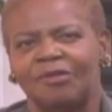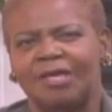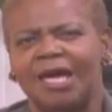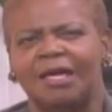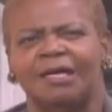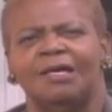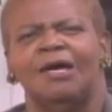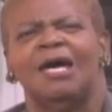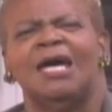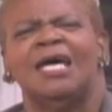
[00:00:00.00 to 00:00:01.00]
take a
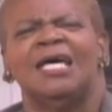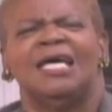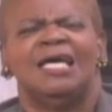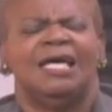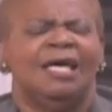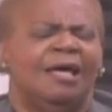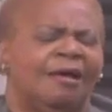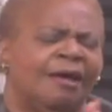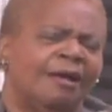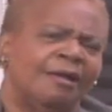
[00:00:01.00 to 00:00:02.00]
a
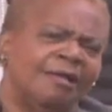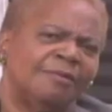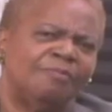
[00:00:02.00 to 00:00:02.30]
uh,